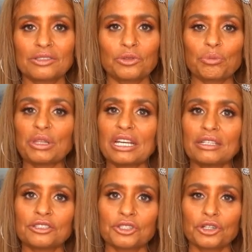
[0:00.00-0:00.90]
So the
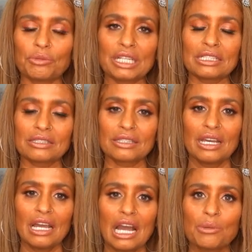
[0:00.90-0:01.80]
plant determines
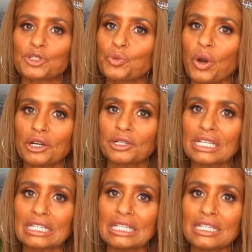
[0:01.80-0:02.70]
how much water
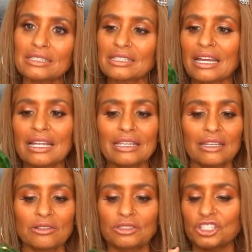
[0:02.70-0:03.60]
it needs, and
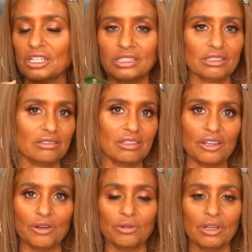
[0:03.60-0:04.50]
it'll just,
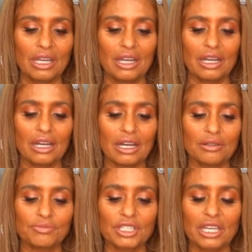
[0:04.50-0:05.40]

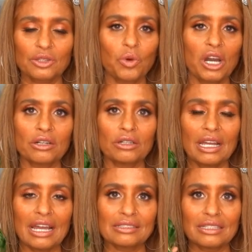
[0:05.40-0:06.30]
take the water
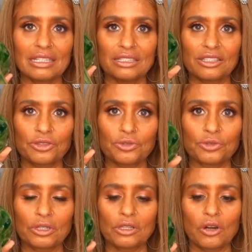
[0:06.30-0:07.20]
as it needs it through
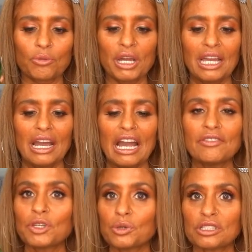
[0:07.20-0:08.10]
the globe.
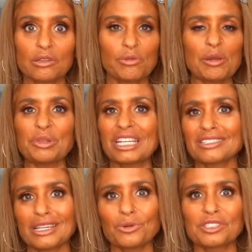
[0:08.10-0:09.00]
I've noticed some of my
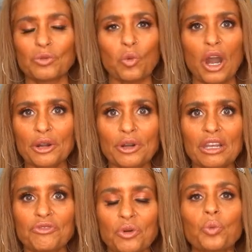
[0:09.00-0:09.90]
plants, I wasn't
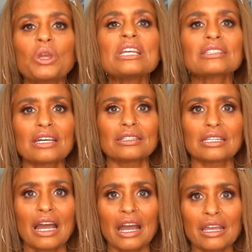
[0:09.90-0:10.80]
watering for weeks at a
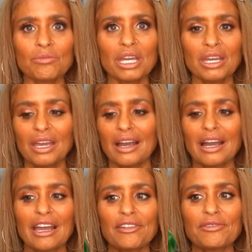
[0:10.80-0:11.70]
time.
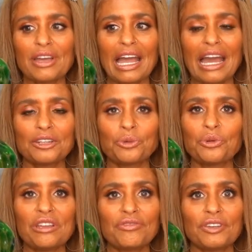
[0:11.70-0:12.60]
I had to
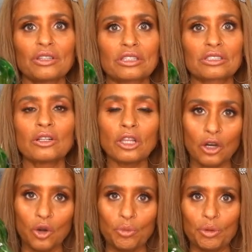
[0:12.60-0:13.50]
refill this
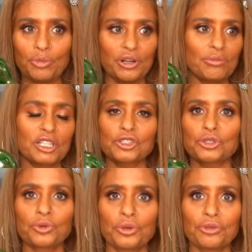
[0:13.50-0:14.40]
globe pretty much
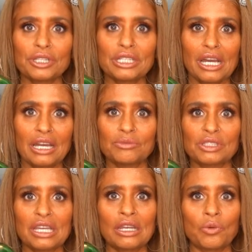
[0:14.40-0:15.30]
2 or 3
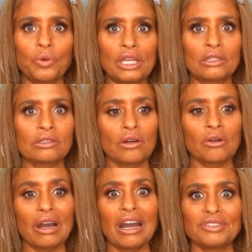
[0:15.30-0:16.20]
times in a week.
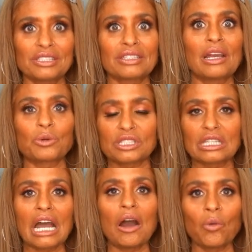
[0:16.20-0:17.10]
So obviously I was
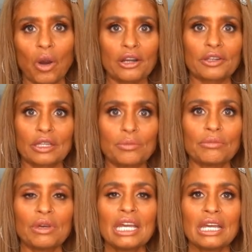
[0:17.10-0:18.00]
not watering
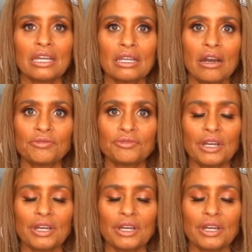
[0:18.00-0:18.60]
them enough.